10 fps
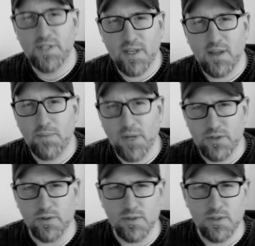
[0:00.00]
When taking
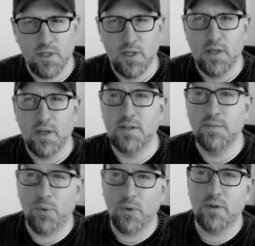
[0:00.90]
pictures,
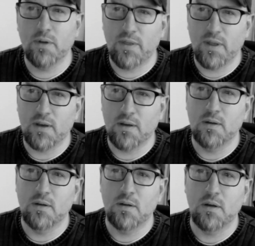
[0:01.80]
it's important to
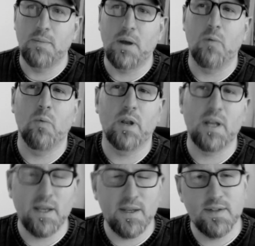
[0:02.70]
think about
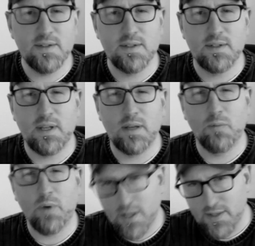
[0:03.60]
what is
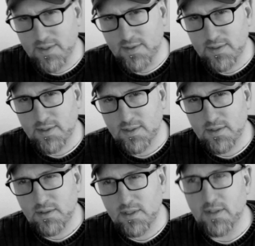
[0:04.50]
and what isn't
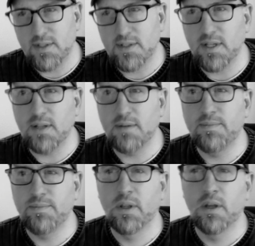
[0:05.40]
in the scene.
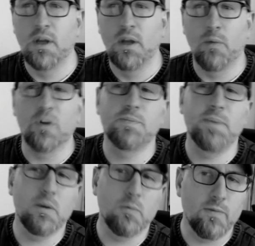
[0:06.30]

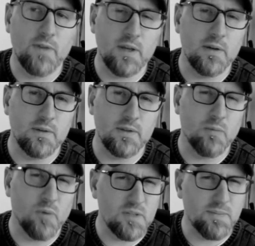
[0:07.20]
What's being
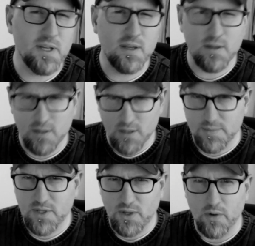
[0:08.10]
revealed and what's being
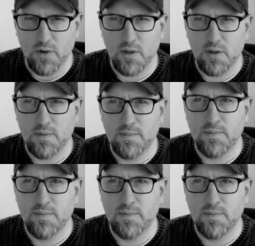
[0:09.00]
obscured.